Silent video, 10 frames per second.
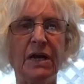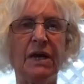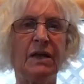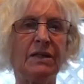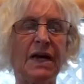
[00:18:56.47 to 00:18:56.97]

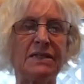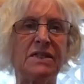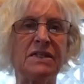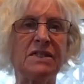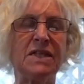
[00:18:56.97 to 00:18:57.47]
That's the
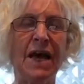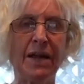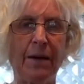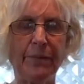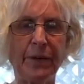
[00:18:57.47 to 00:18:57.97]

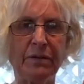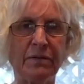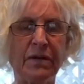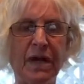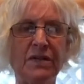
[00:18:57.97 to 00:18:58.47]
setup,
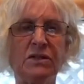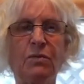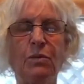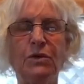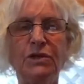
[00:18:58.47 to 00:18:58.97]
okay? So
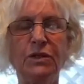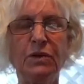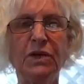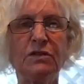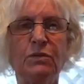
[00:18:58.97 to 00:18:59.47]
what we're
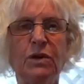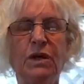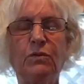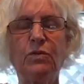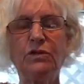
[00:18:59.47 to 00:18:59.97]
doing is
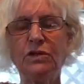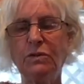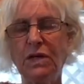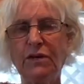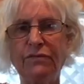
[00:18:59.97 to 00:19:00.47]
we're
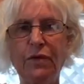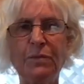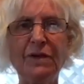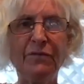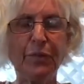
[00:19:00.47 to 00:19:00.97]
doing an affirmative